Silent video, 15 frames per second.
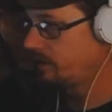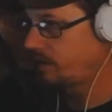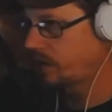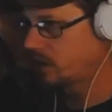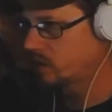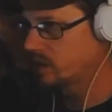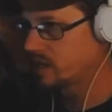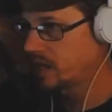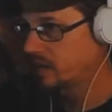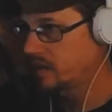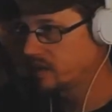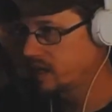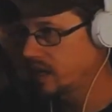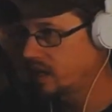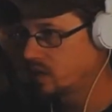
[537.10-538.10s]
if I don't set the
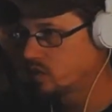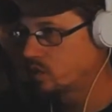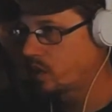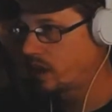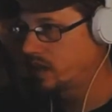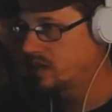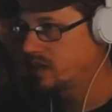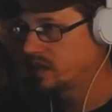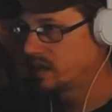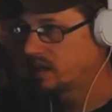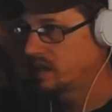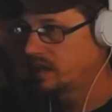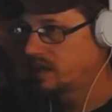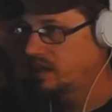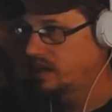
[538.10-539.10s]
settings right,
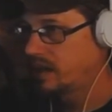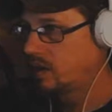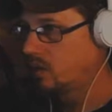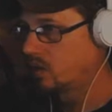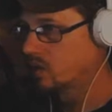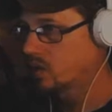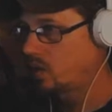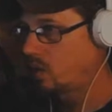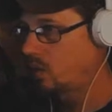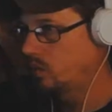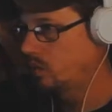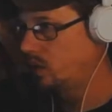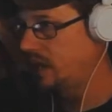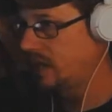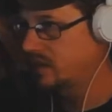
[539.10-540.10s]
it looks all,
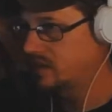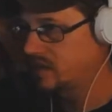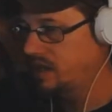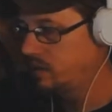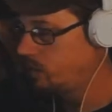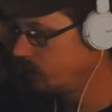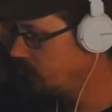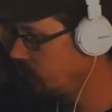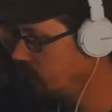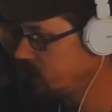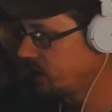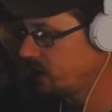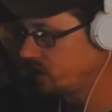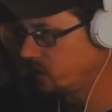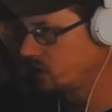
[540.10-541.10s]
you can't see what it
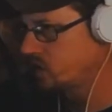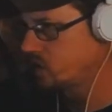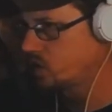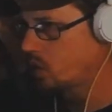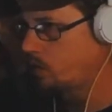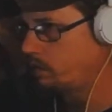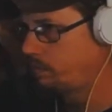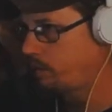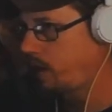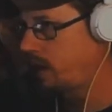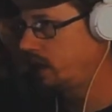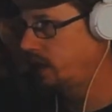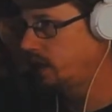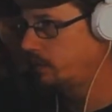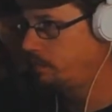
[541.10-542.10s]
looks like. It looks so
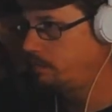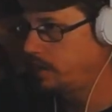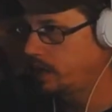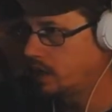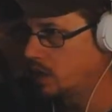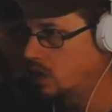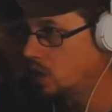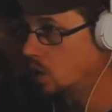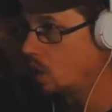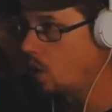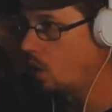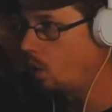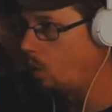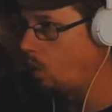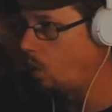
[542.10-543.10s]
bright, like a big
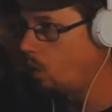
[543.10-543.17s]
glow.